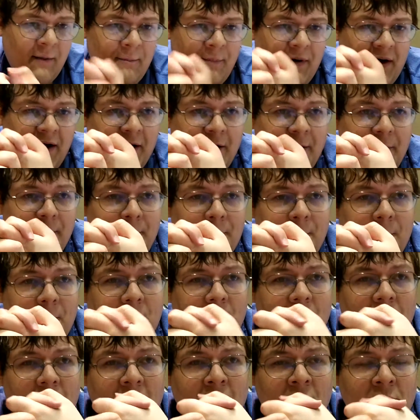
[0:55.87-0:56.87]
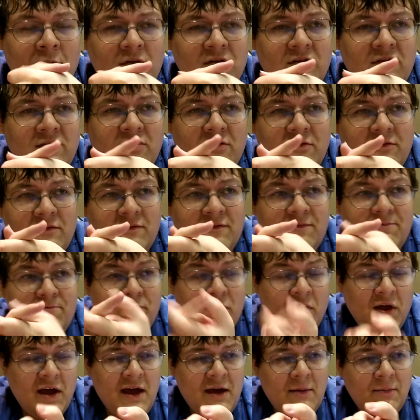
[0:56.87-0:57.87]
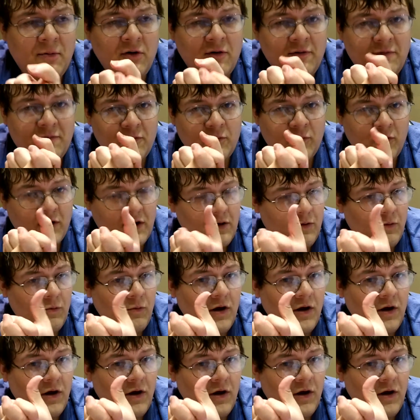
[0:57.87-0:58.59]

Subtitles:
But it was playable for what it